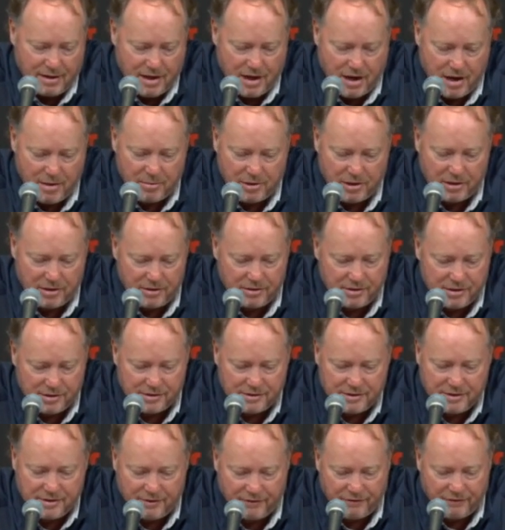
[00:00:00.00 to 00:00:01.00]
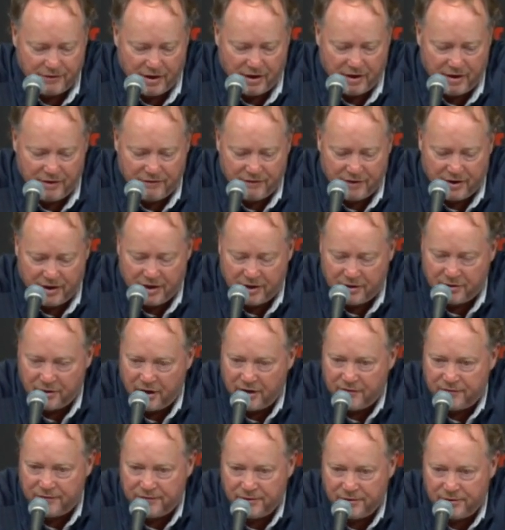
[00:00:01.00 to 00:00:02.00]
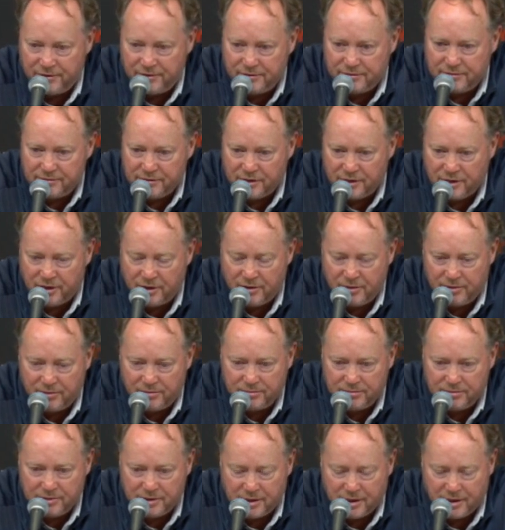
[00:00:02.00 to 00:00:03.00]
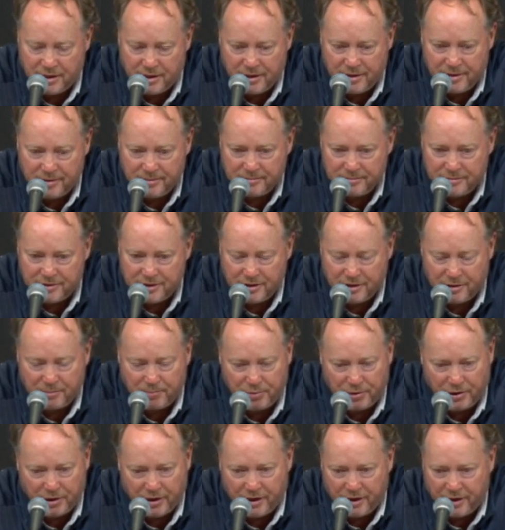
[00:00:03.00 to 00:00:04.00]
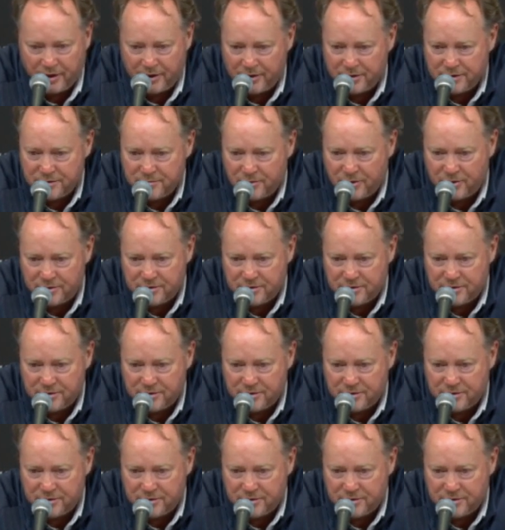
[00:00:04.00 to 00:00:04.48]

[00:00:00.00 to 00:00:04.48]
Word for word: I mean, you're just you're very very grateful, you know, um, to the players.